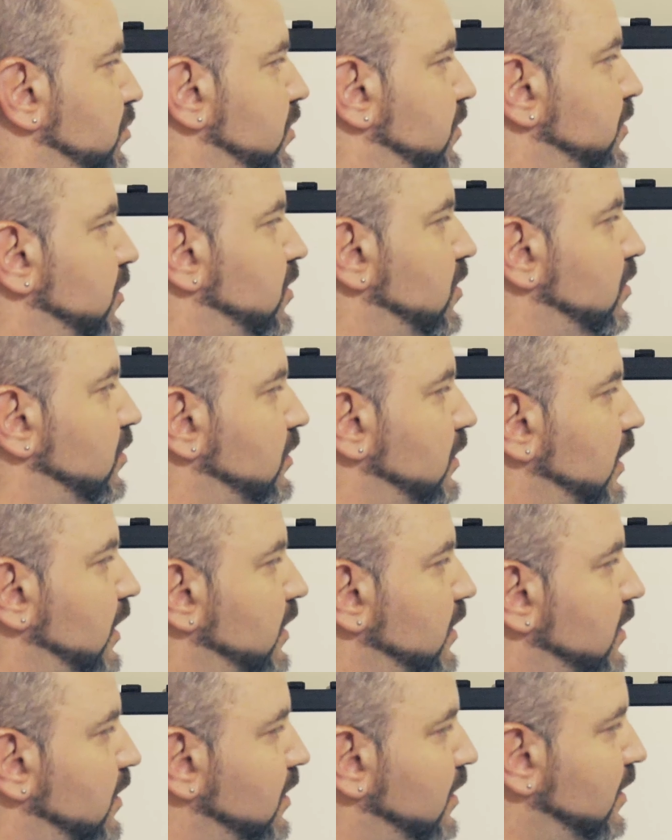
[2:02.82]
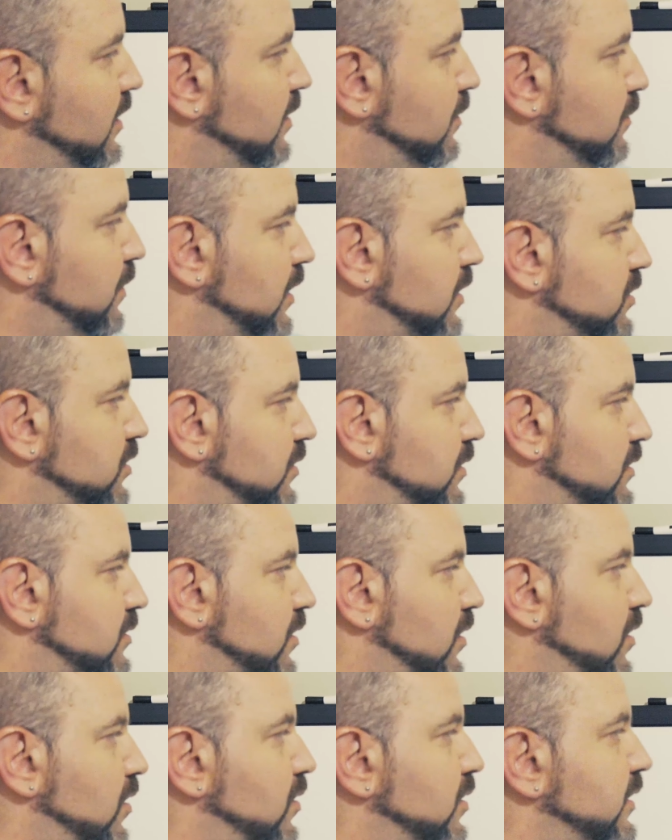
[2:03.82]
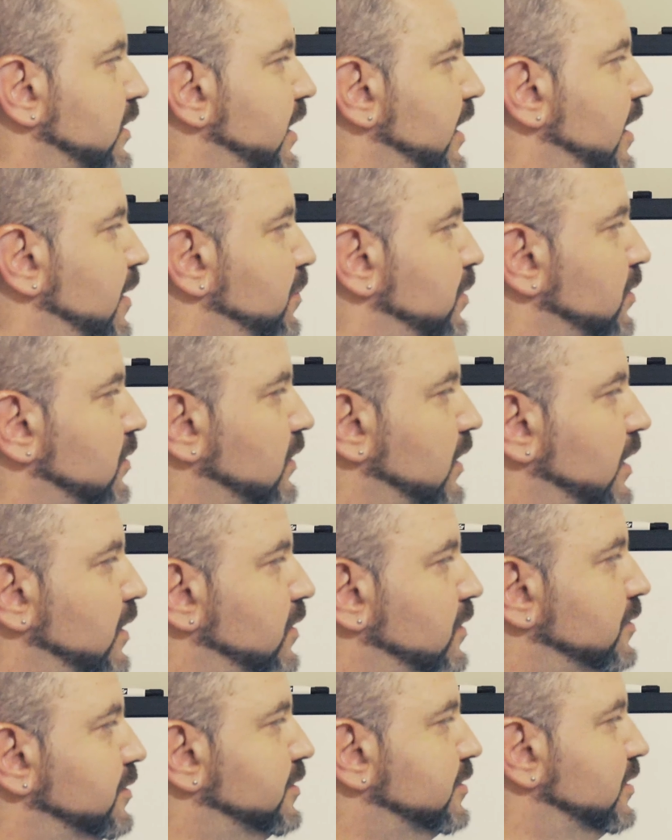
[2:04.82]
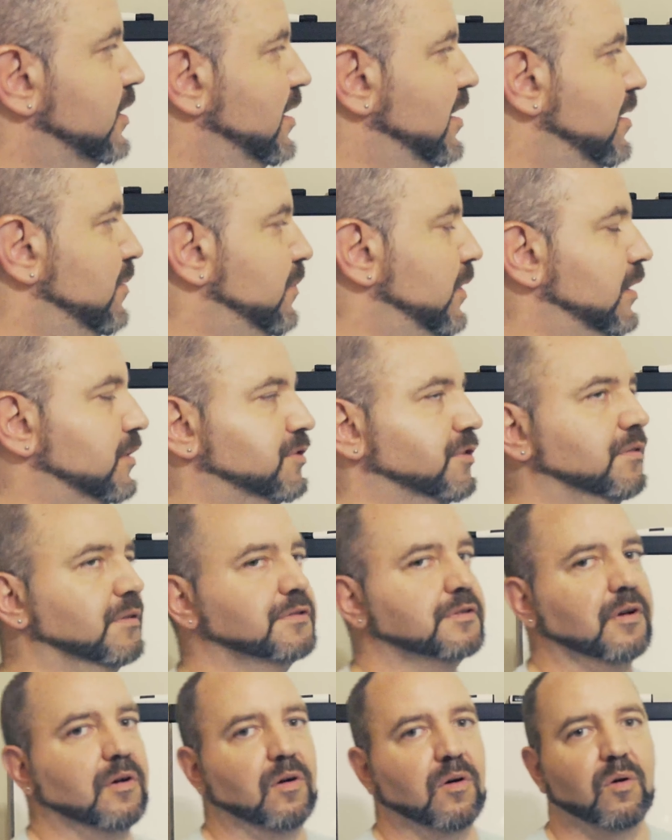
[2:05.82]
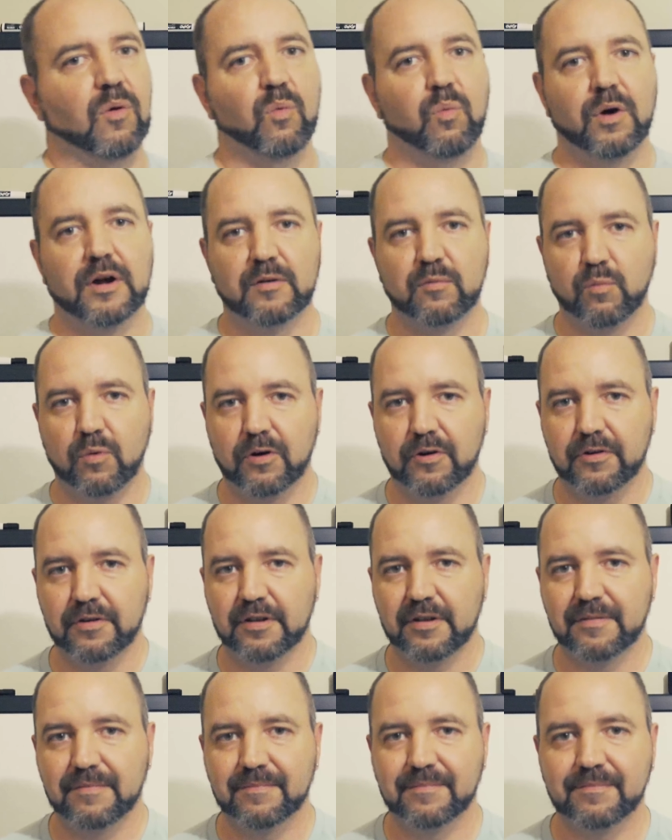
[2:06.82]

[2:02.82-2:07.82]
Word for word: promo code link, make sure it's all in capital letters, make sure it's all one word.